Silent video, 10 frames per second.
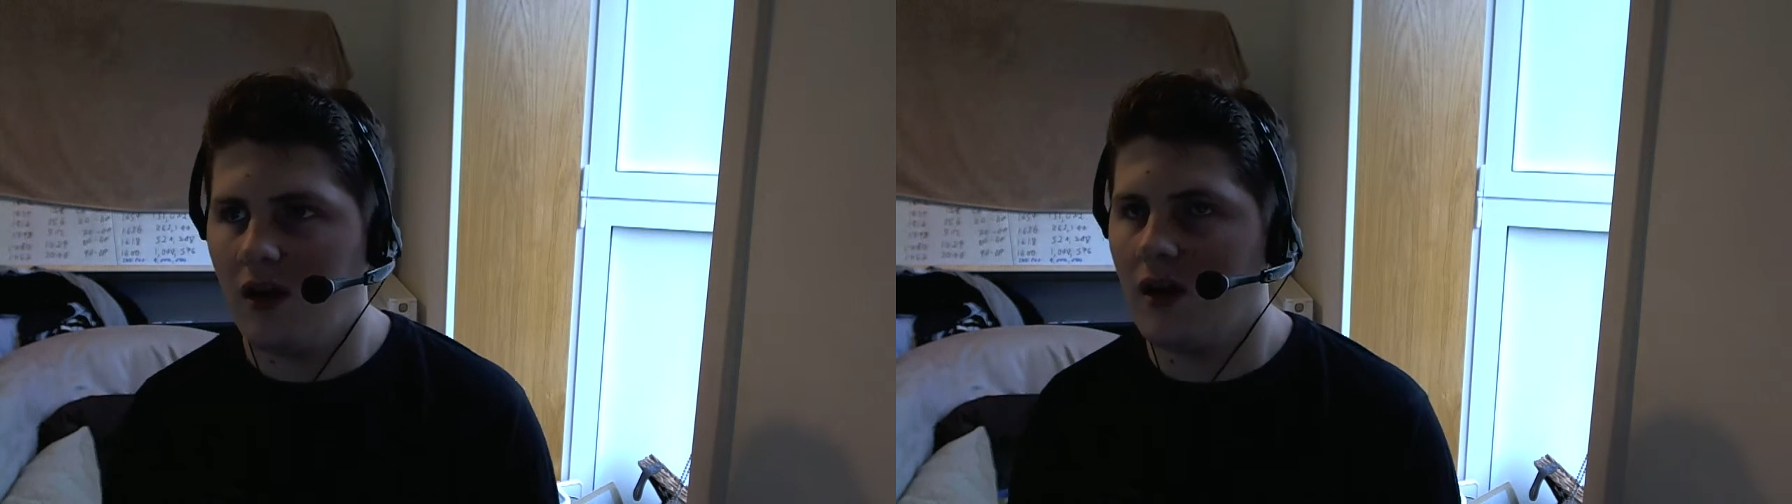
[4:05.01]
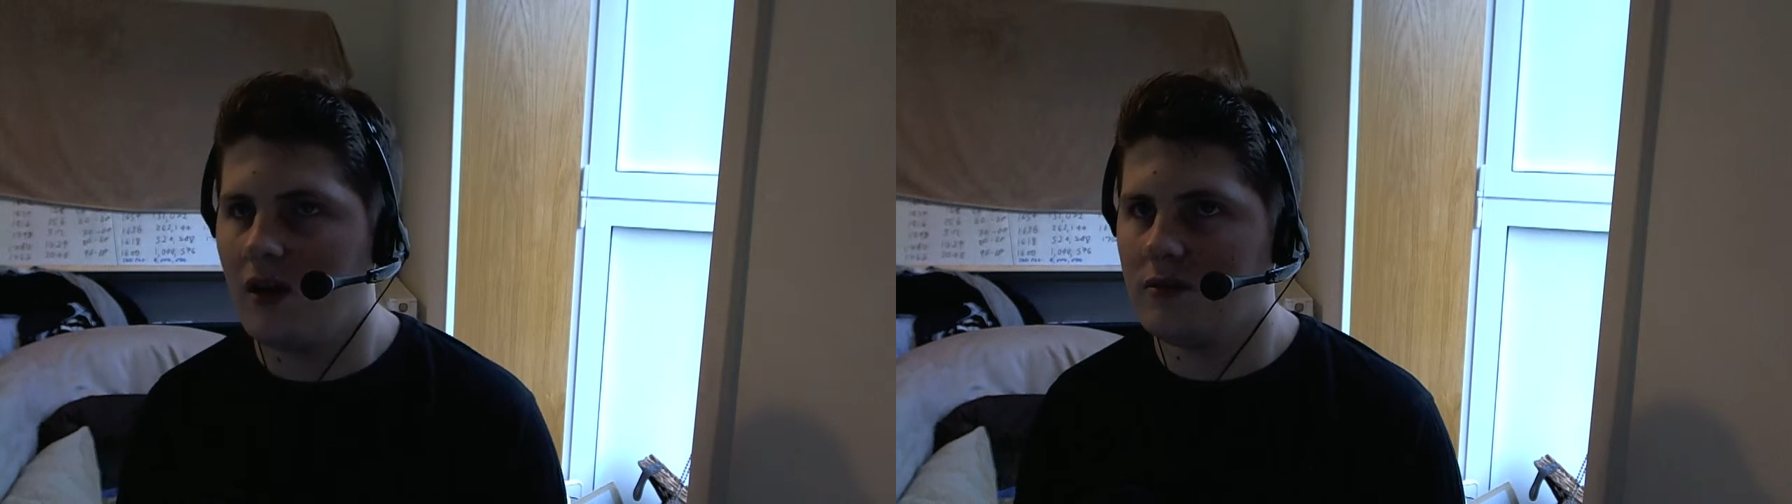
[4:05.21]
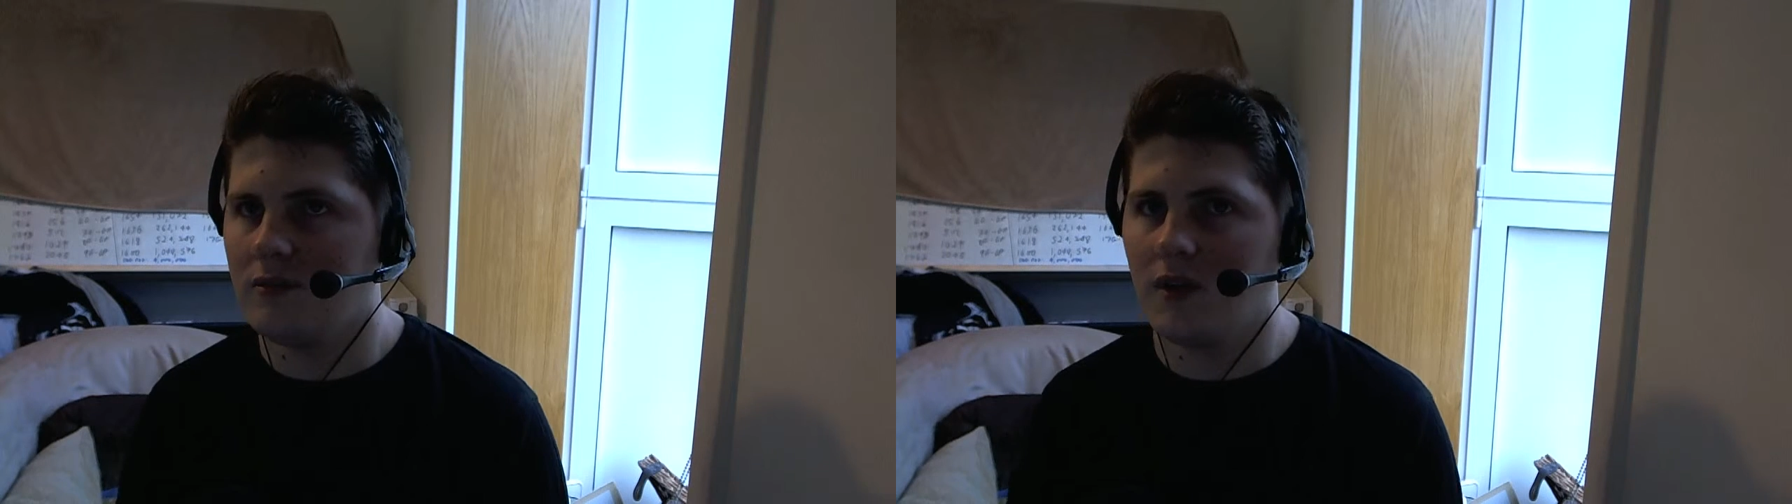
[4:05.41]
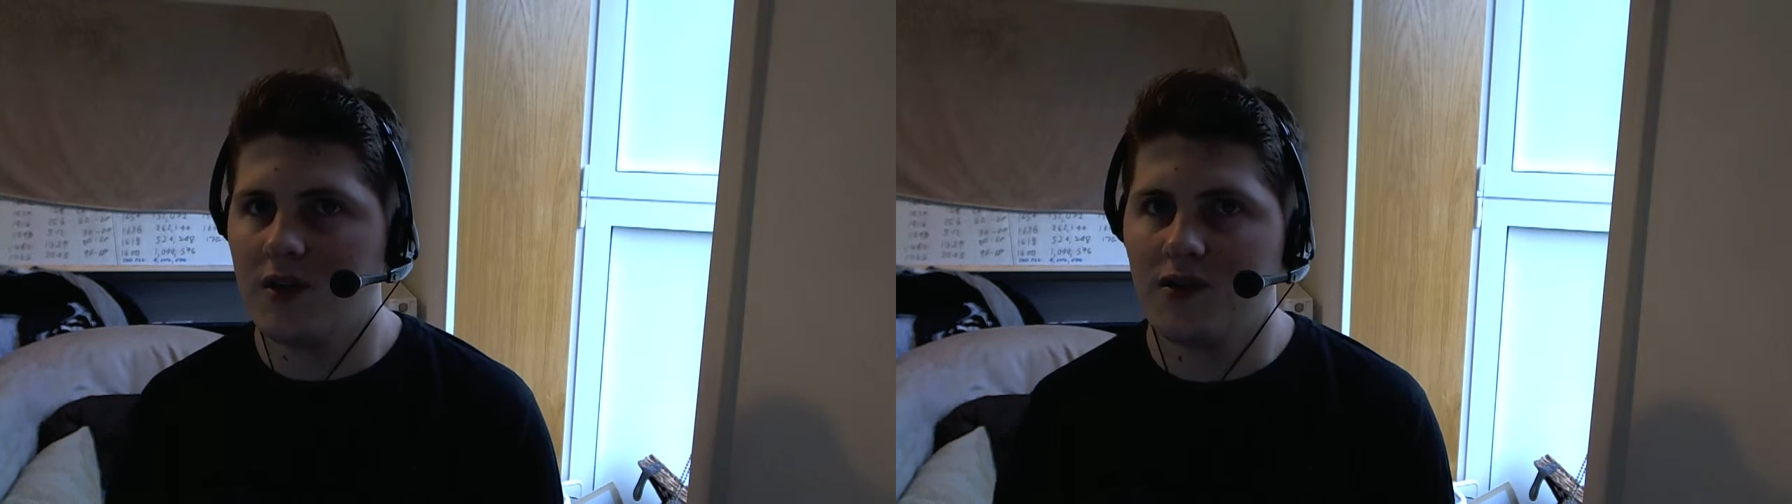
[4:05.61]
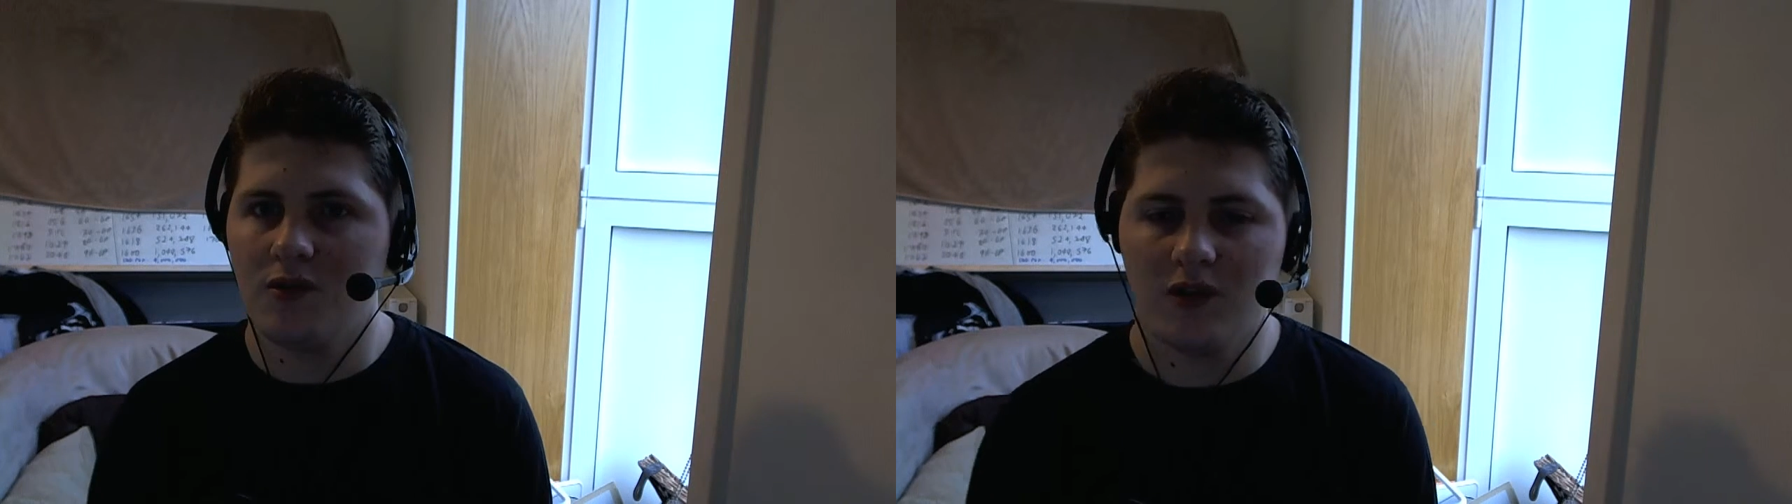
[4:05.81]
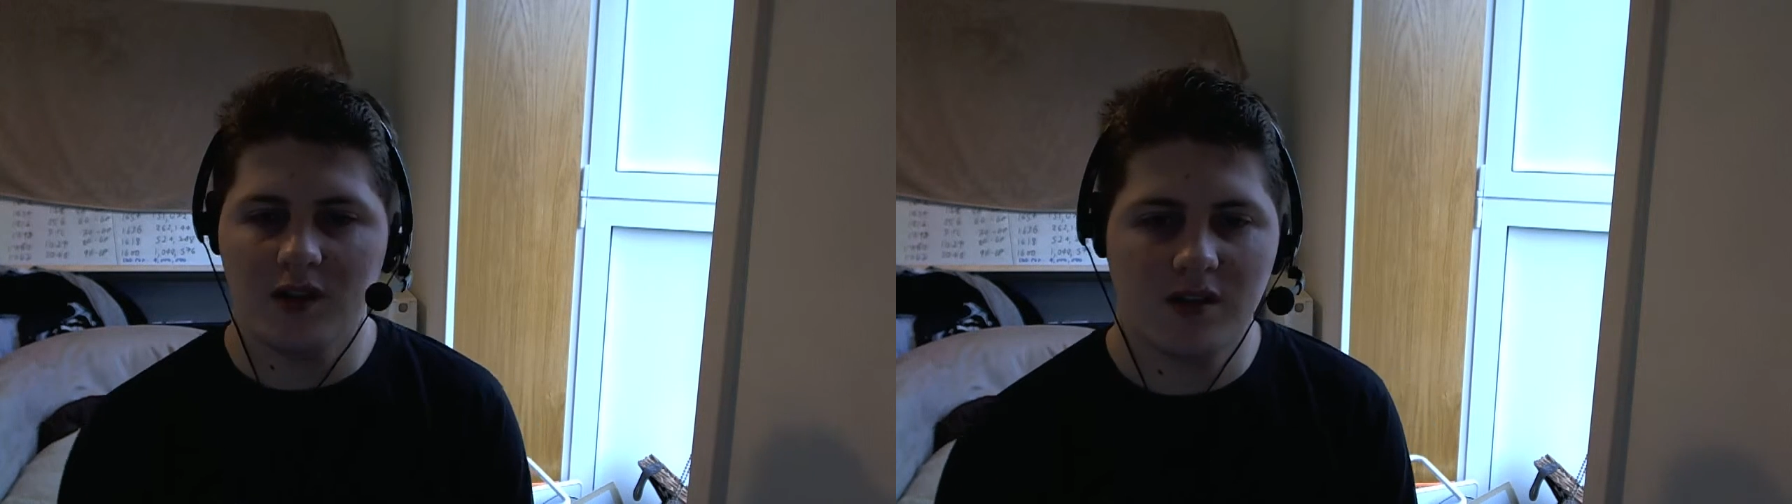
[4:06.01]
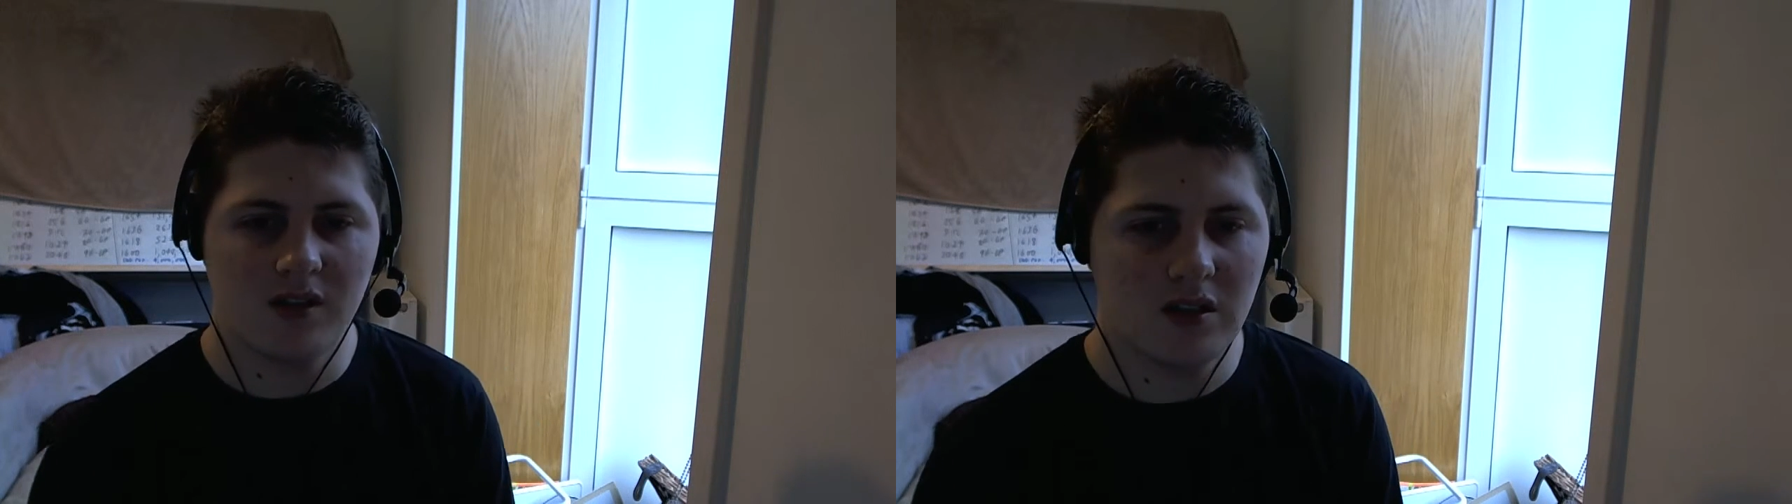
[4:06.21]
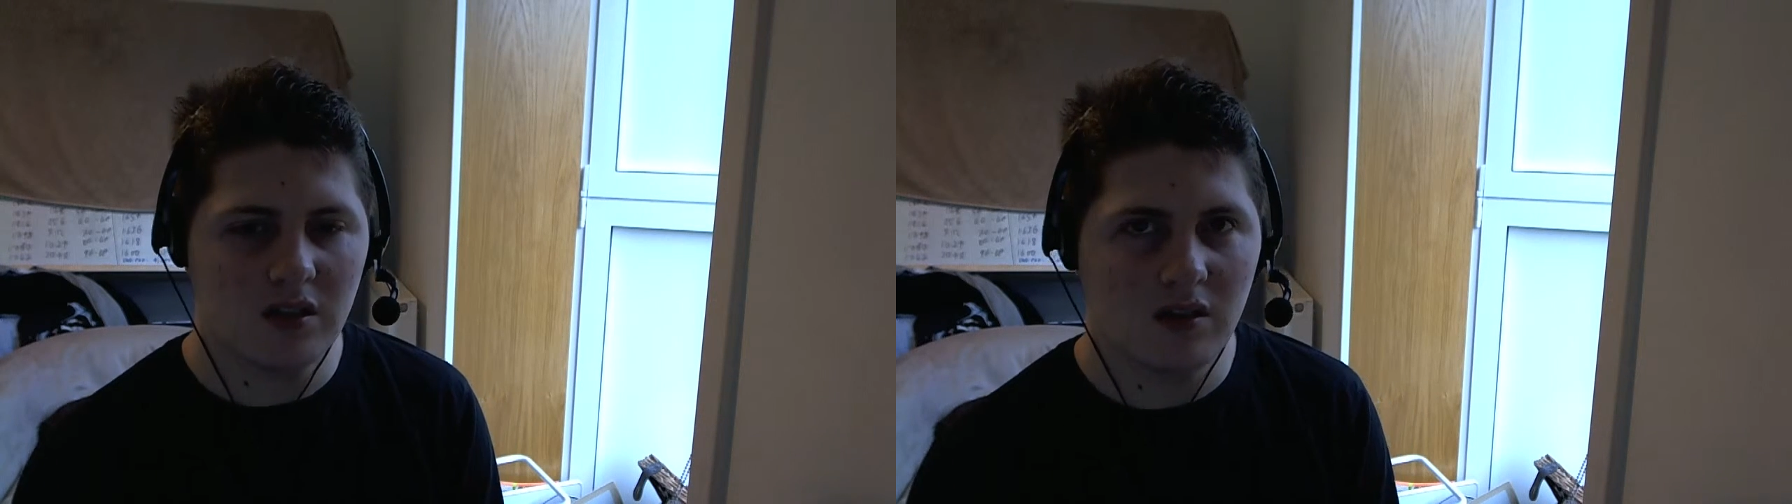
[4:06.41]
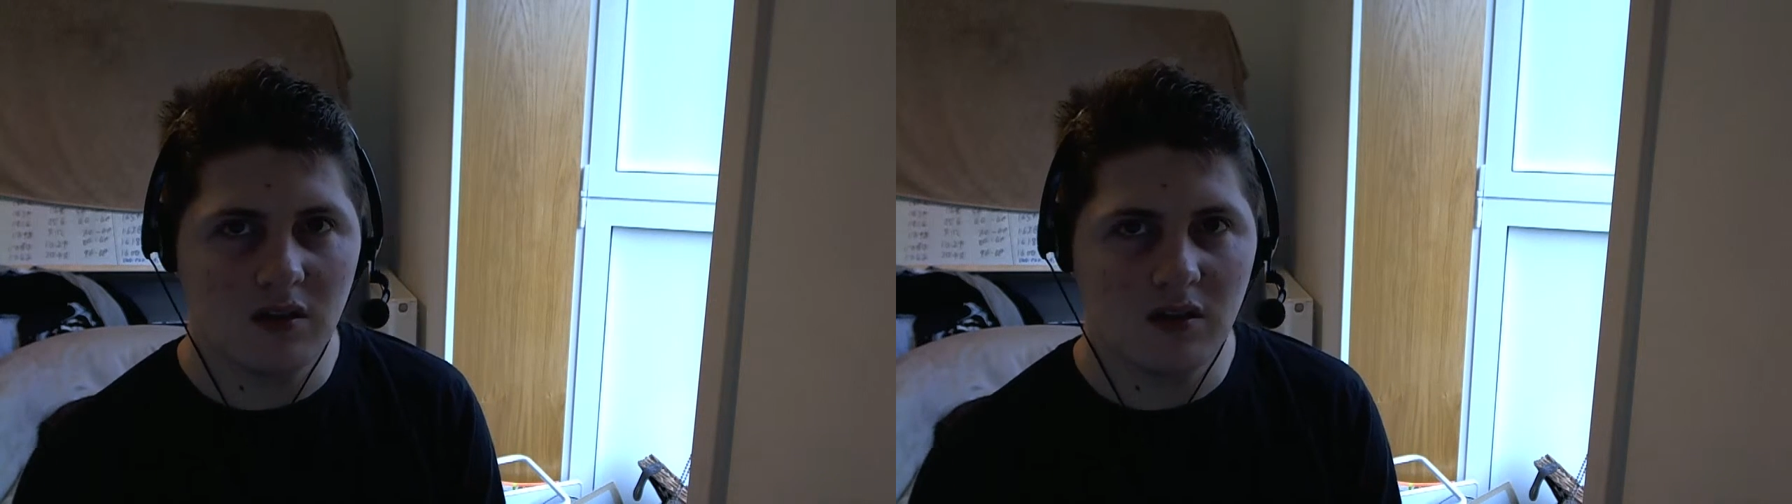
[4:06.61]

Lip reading: as soon as,